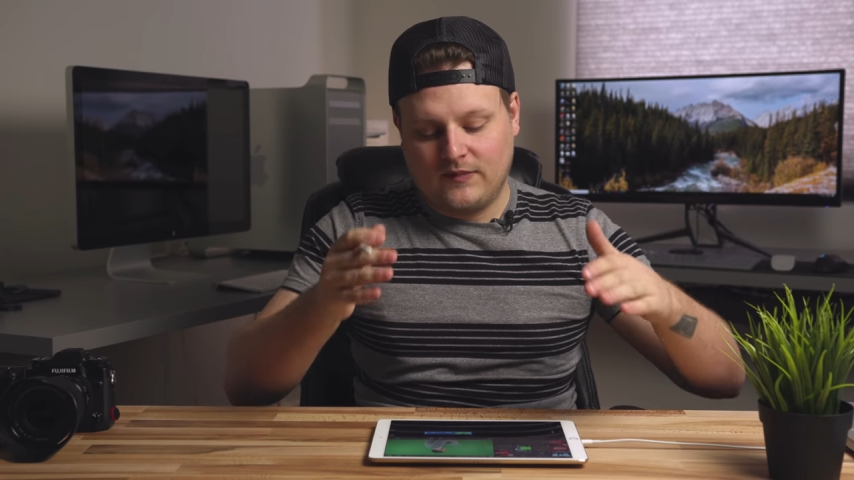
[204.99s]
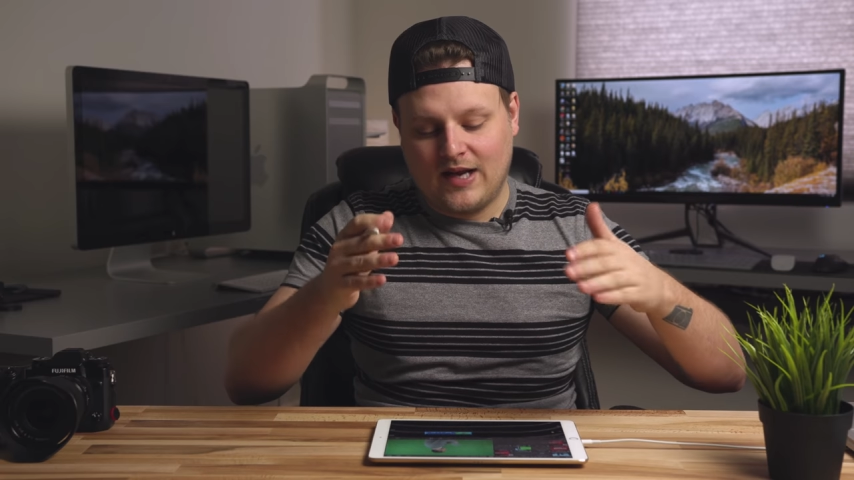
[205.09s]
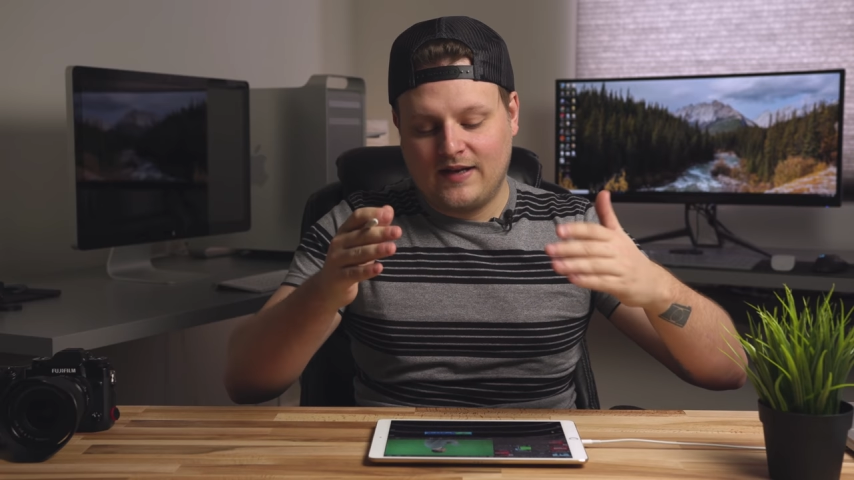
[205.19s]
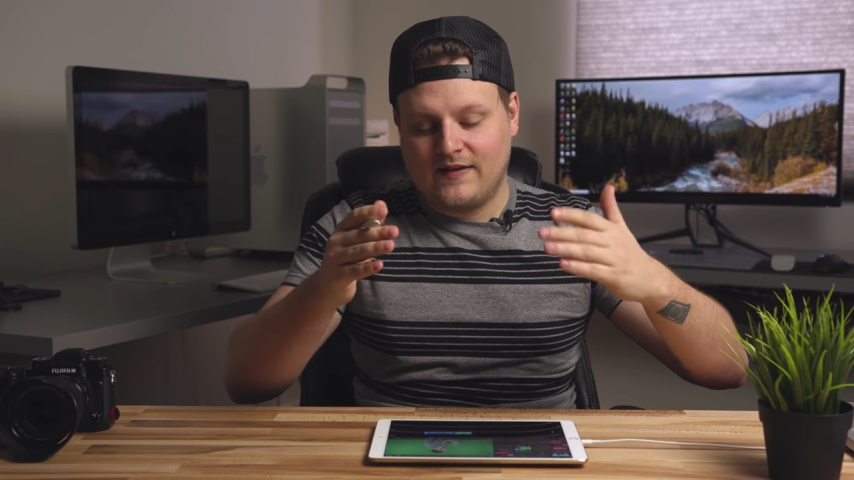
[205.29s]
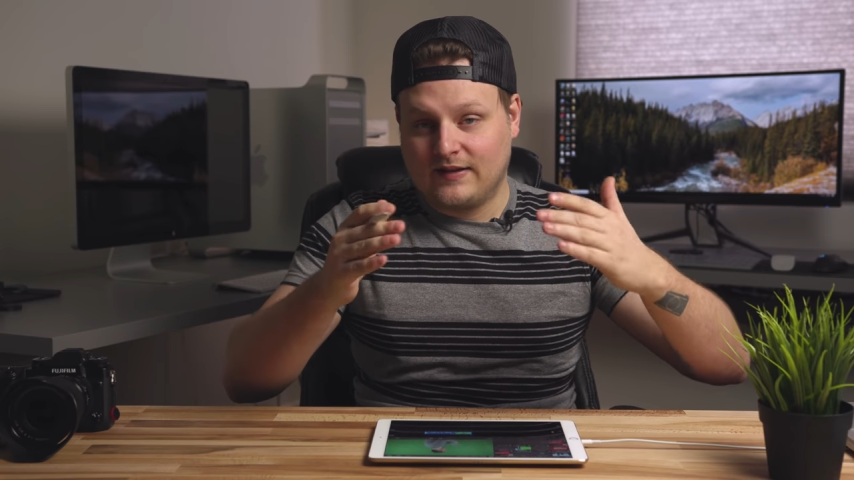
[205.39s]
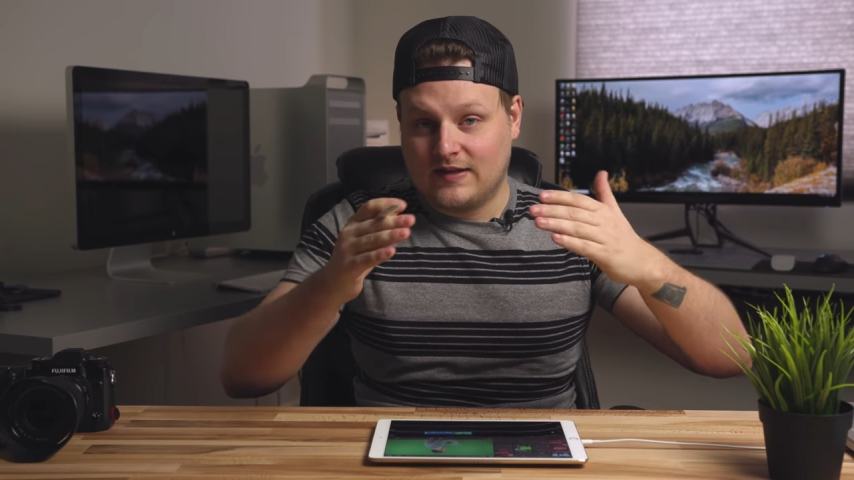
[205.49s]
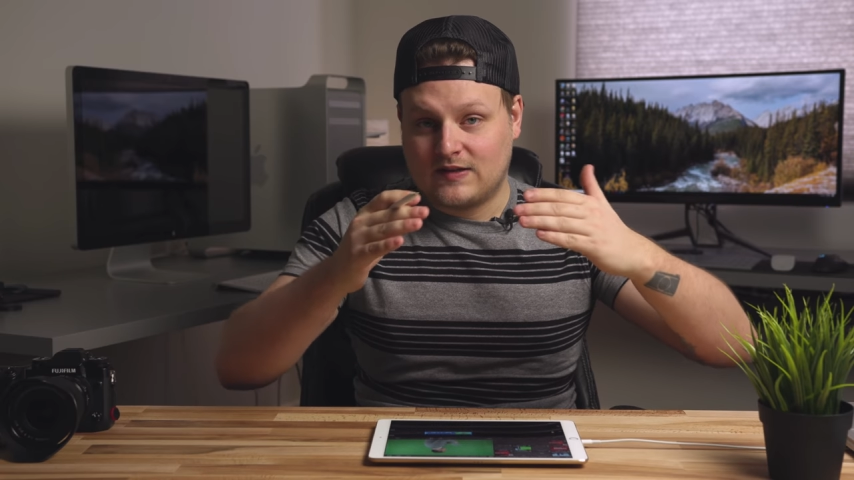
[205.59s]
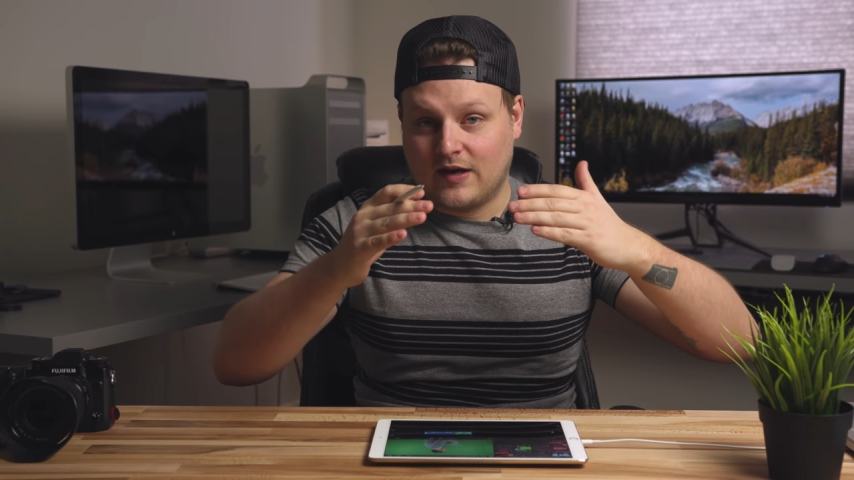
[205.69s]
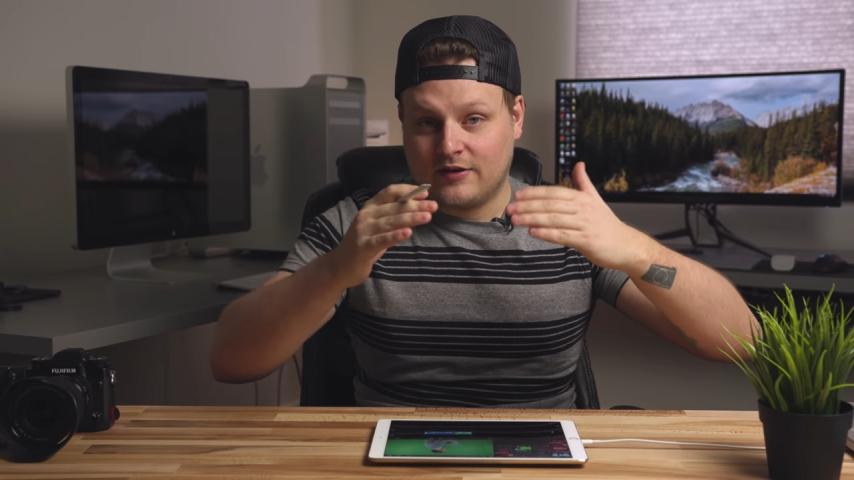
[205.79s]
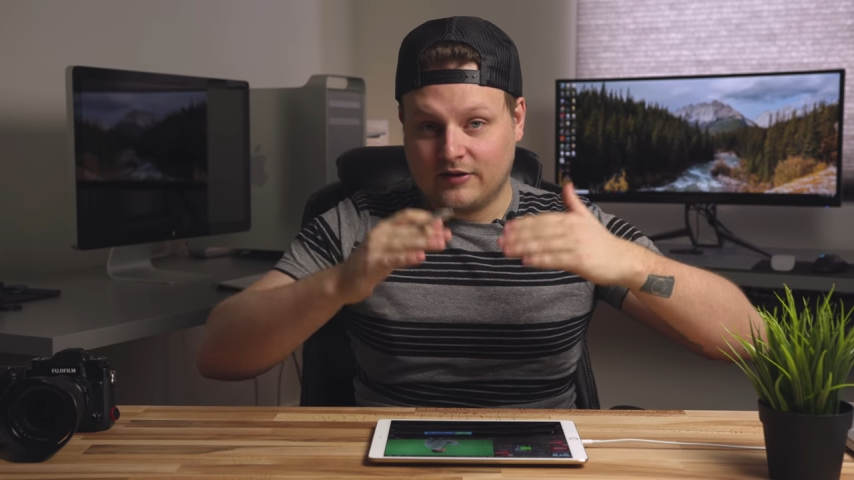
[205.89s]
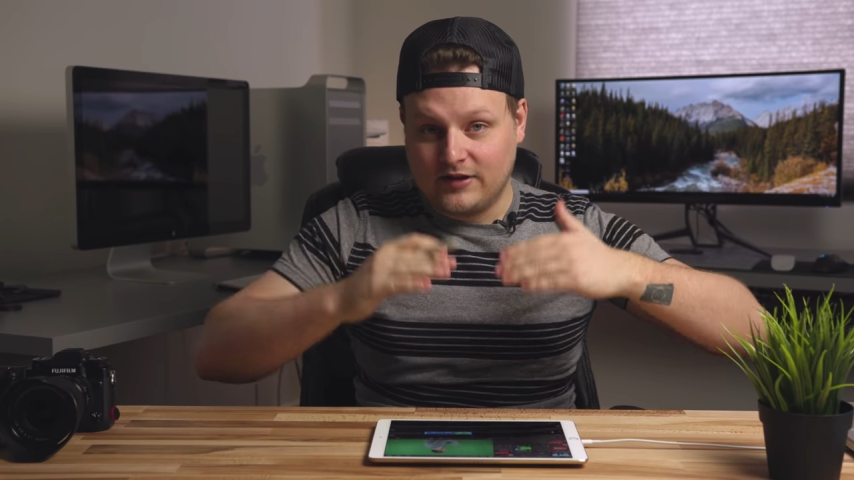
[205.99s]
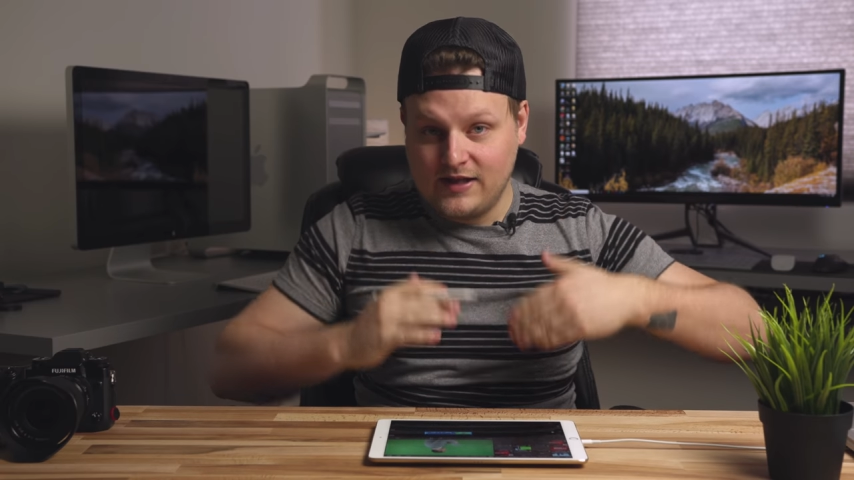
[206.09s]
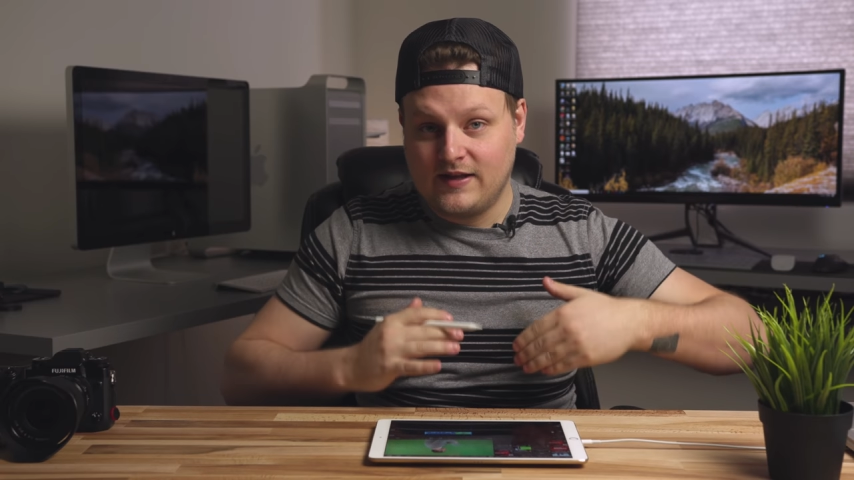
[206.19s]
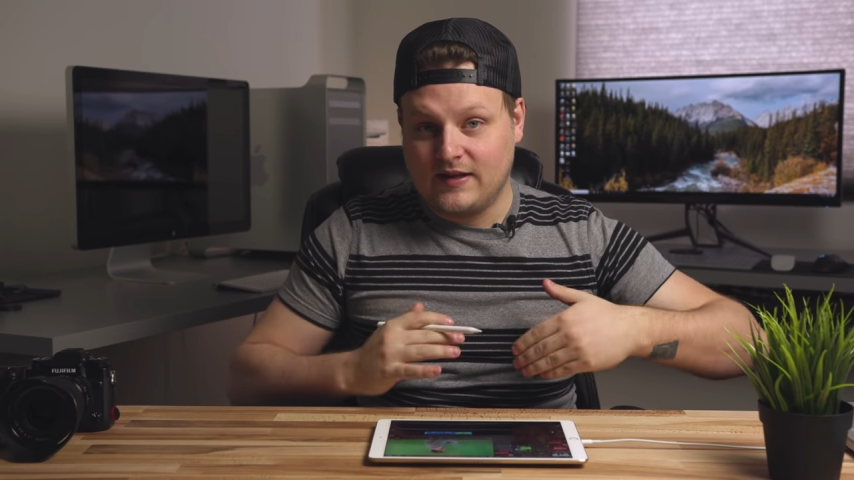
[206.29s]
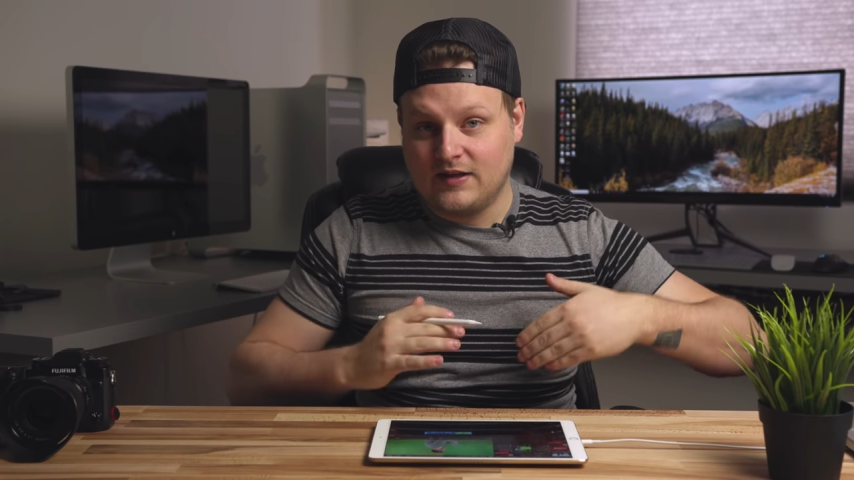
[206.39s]
anything that's
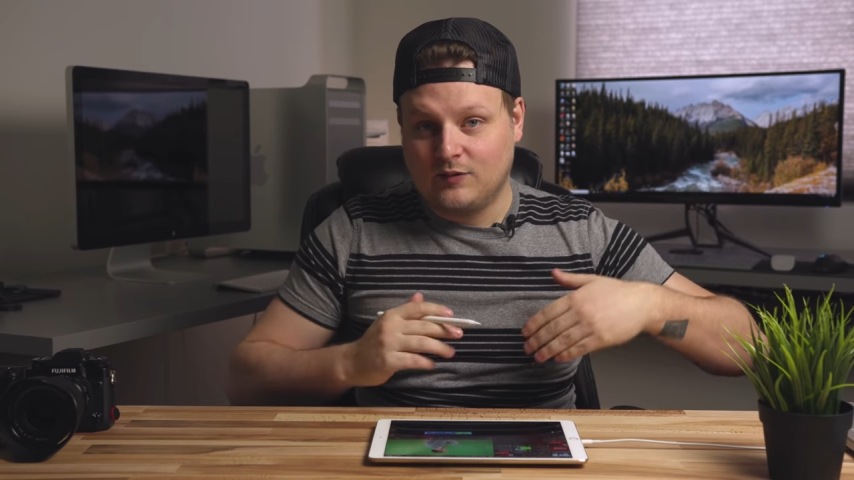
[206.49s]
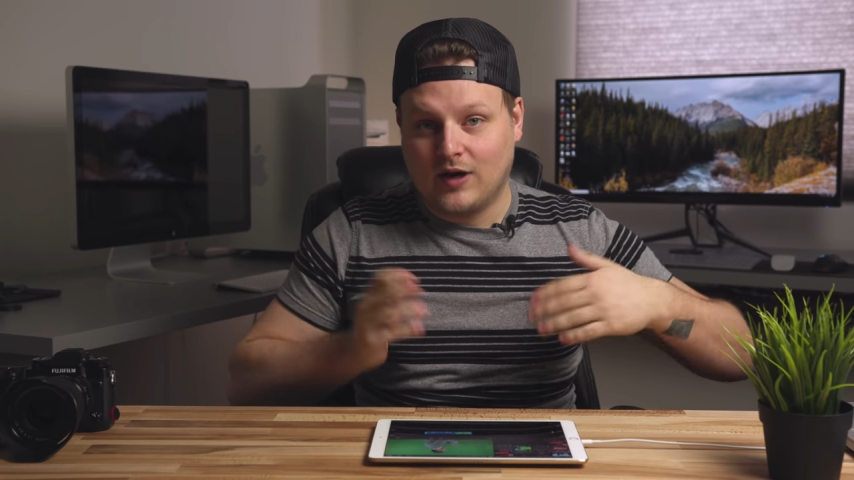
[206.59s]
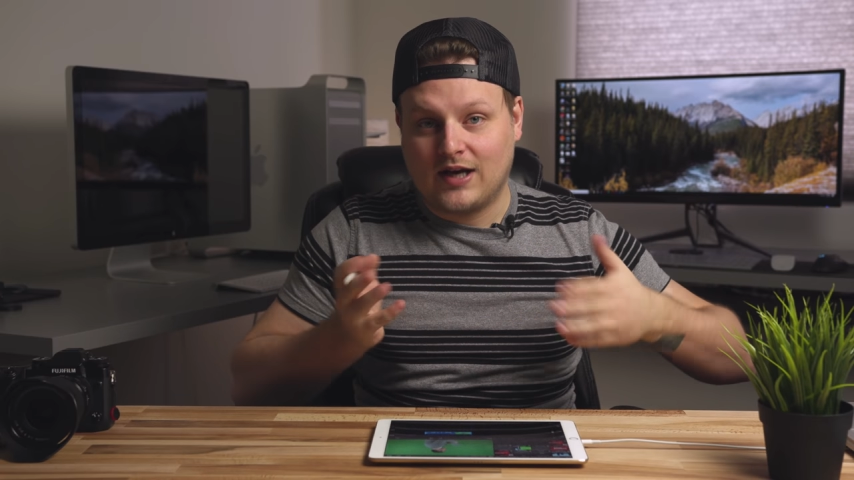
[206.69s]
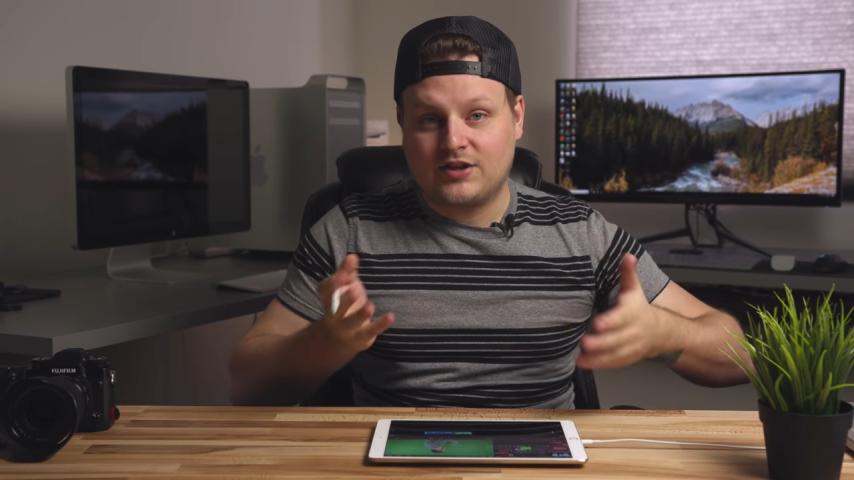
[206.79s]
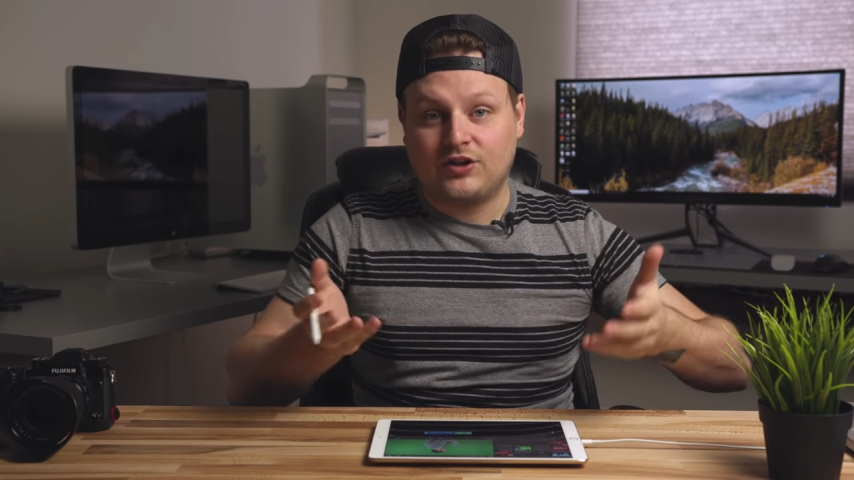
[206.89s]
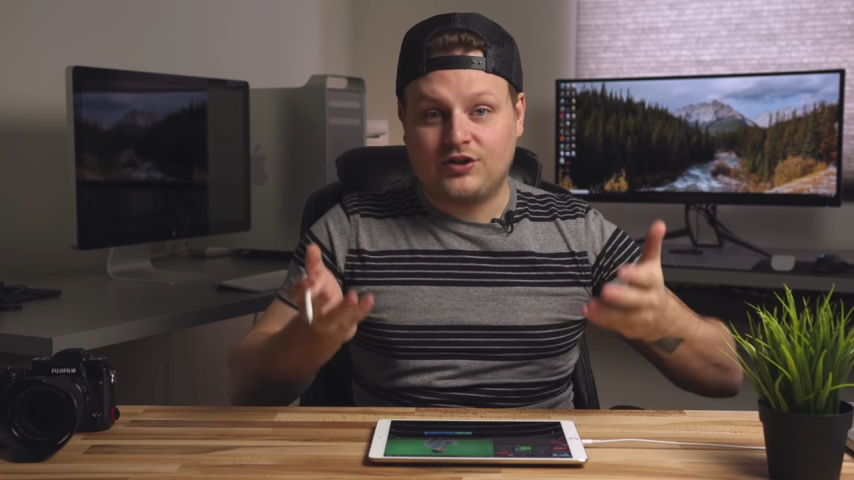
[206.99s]
underneath it will actually